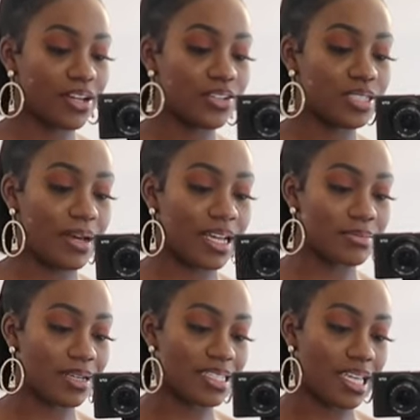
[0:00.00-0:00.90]
Gucci bag
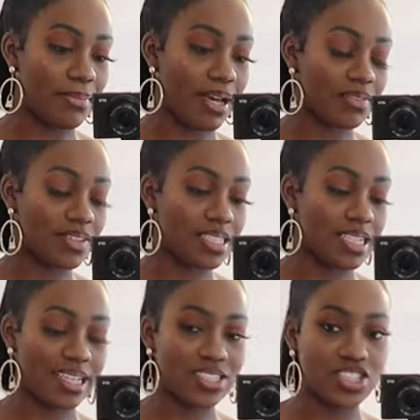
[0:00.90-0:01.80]
as my day bag for the
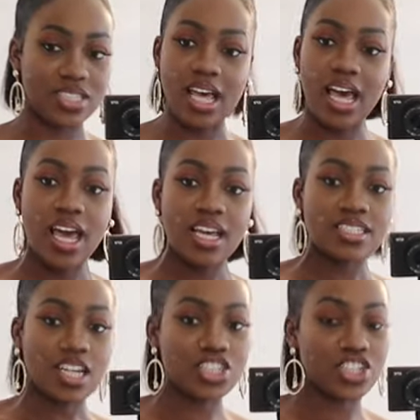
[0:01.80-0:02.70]
day. It's just
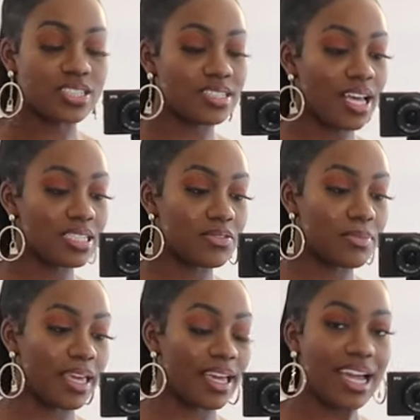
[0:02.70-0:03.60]
such a good size for
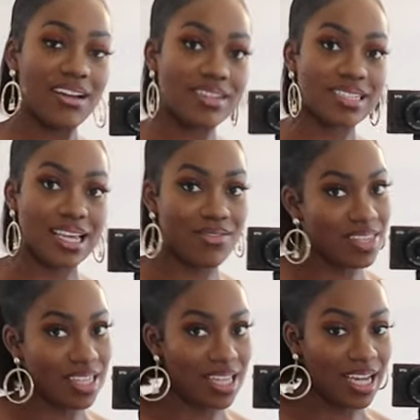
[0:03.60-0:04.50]
me. It carries
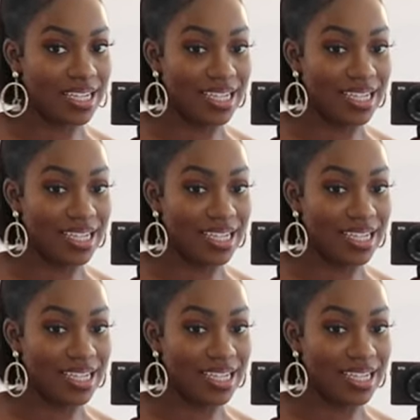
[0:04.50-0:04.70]
everything that I